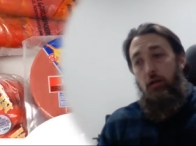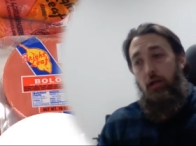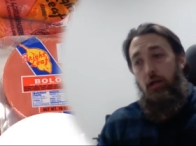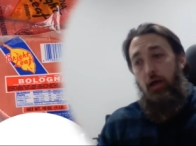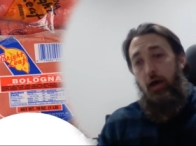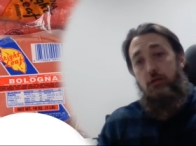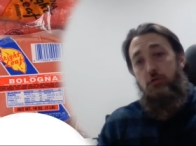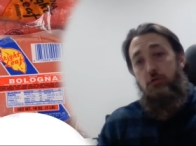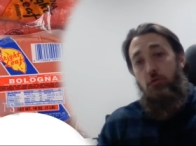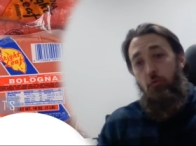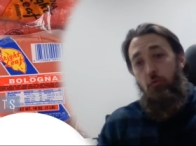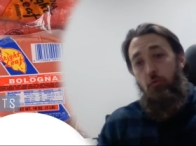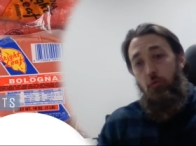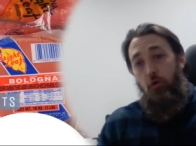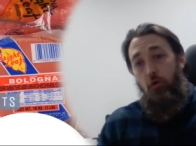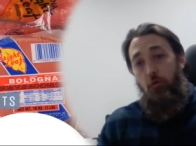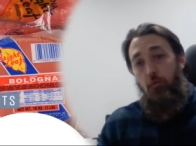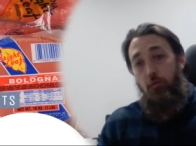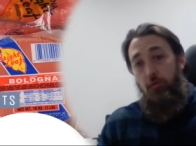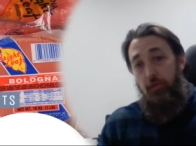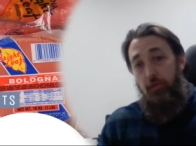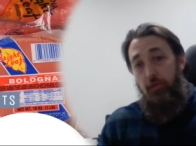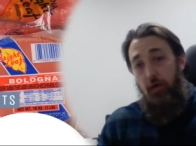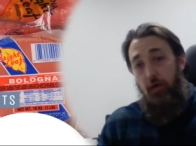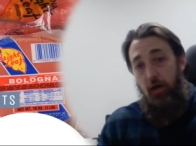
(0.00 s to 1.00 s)
like to
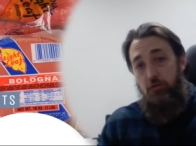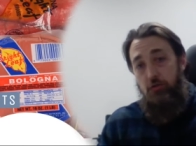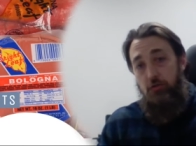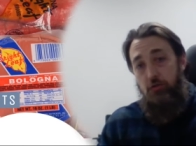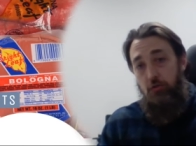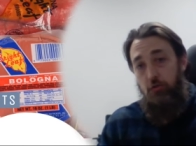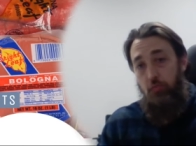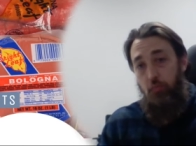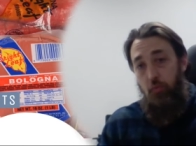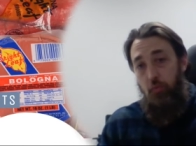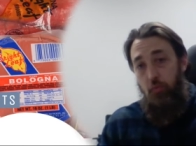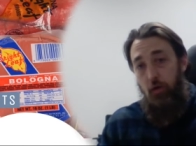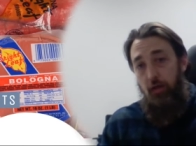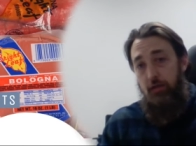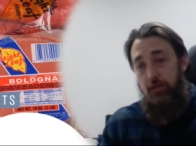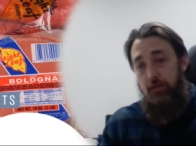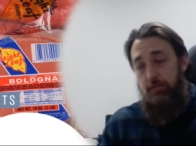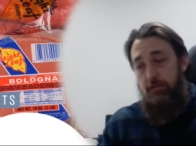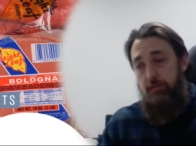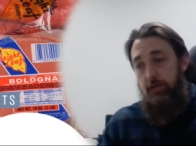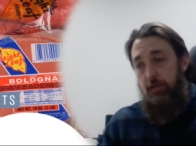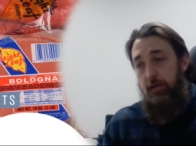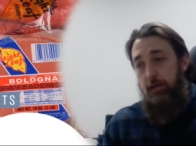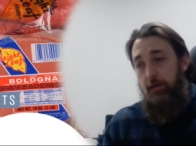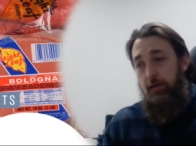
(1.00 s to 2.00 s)
work with I Choose
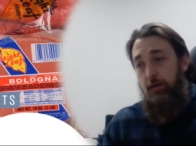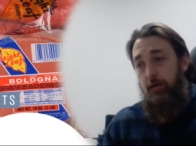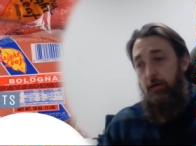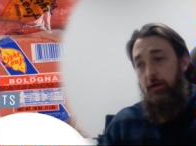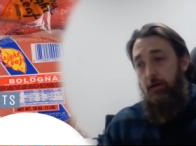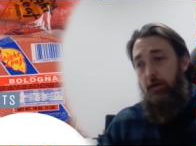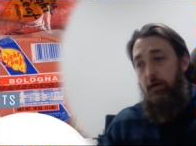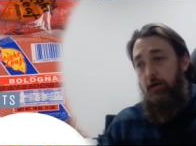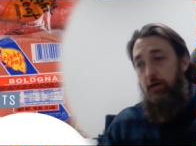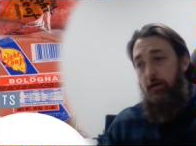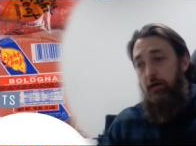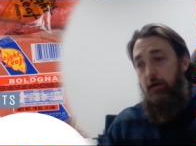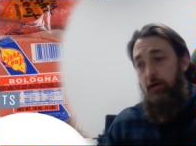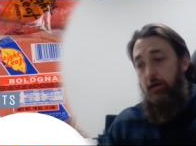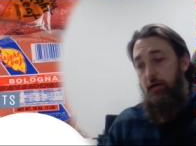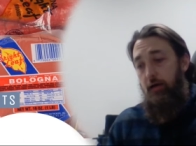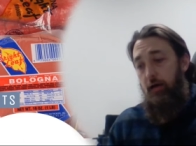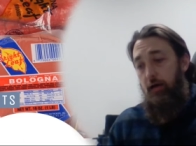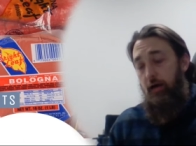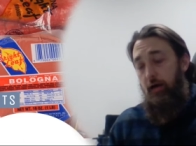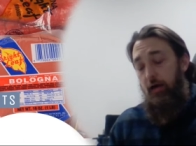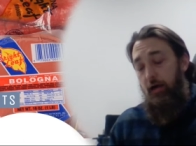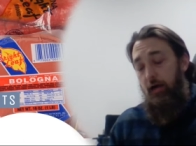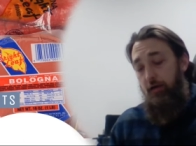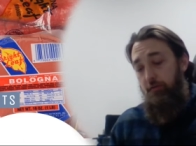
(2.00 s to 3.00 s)
Pregnancy. Uh,
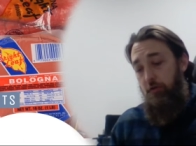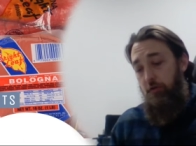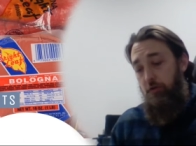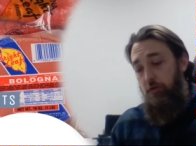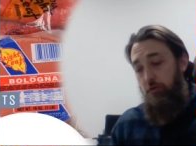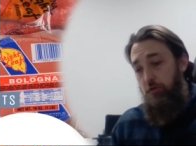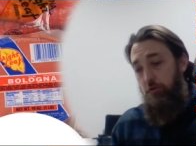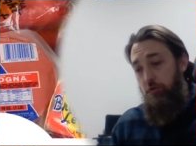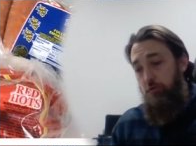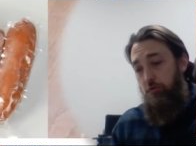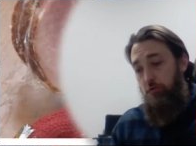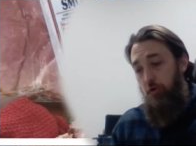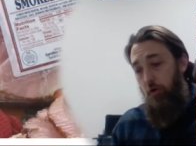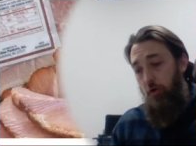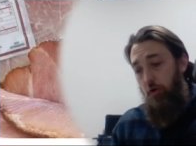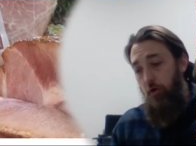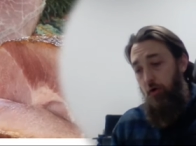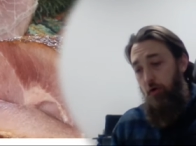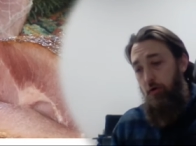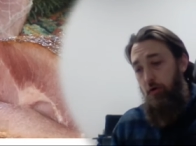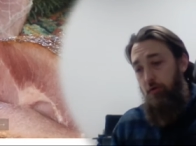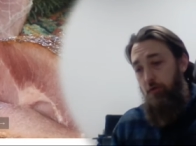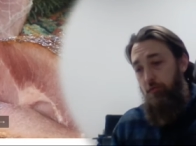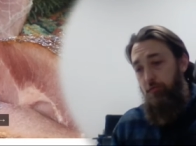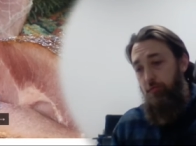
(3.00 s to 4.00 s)
I have a huge
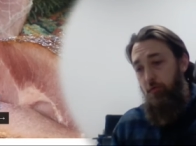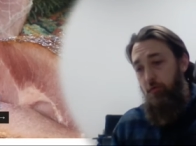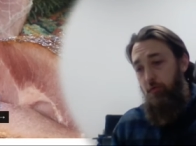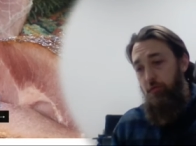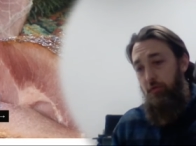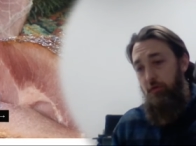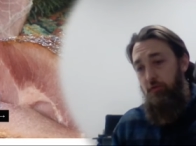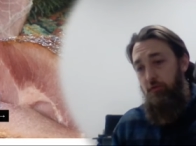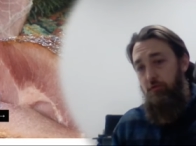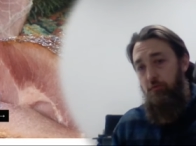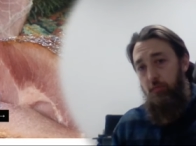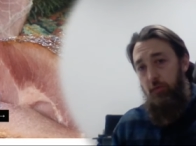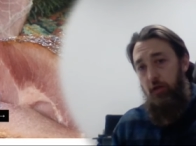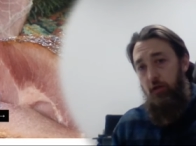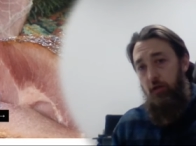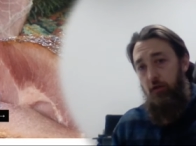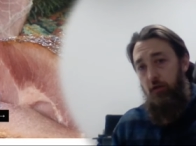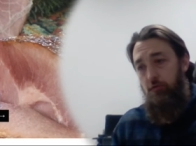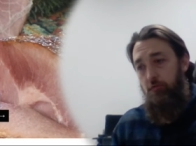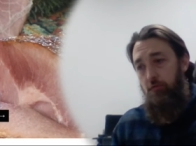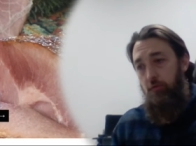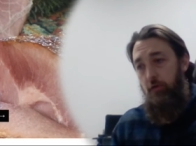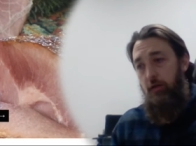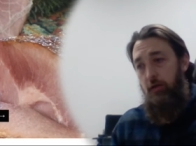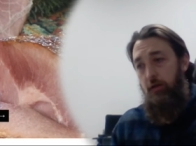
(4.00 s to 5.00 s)
heart for this
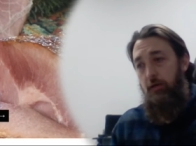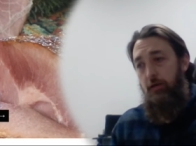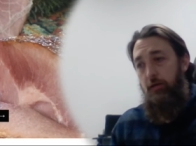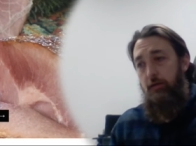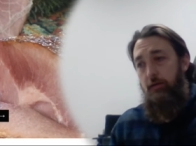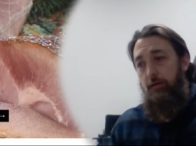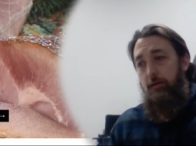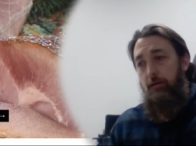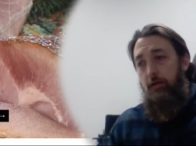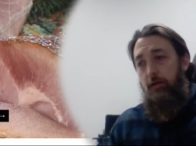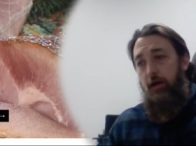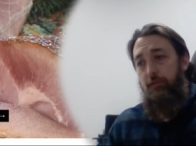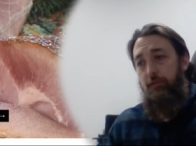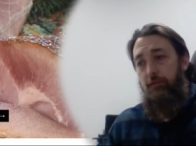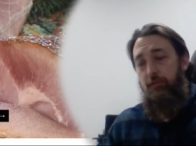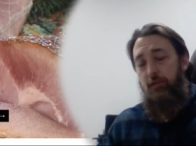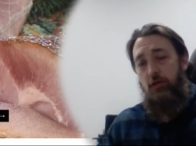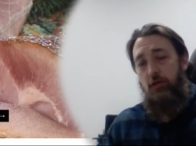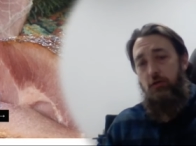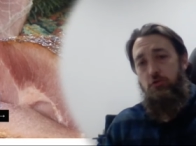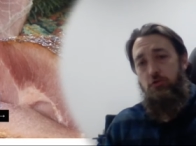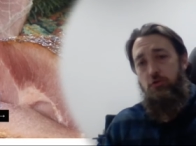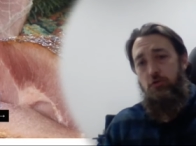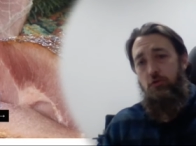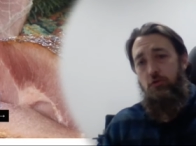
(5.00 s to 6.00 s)
ministry. I
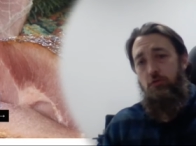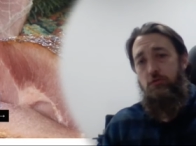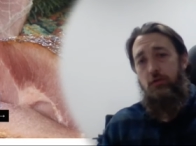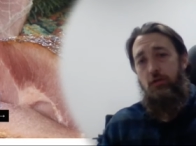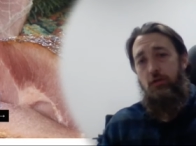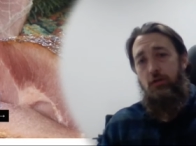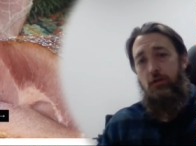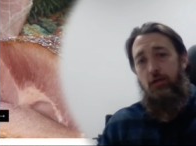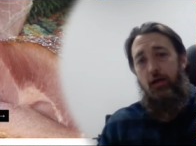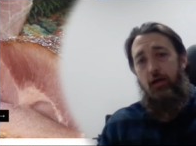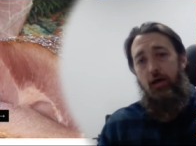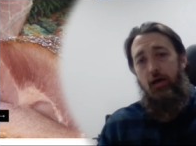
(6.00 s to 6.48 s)
think choosing